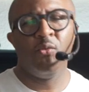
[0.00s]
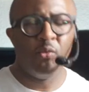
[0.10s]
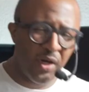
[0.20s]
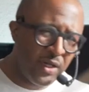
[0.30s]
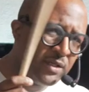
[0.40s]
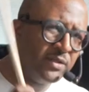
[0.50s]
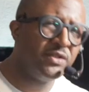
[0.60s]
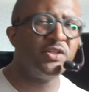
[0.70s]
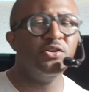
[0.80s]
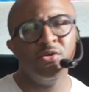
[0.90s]
One,
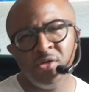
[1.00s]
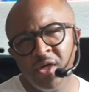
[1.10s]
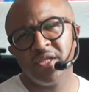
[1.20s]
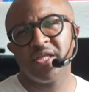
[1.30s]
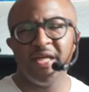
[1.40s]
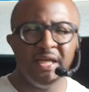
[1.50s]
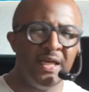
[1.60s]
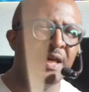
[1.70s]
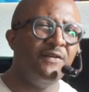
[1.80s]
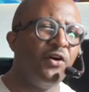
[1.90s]
two, three,
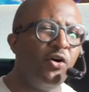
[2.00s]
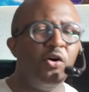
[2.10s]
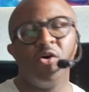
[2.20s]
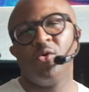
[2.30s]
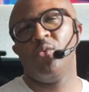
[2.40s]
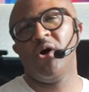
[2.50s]
four.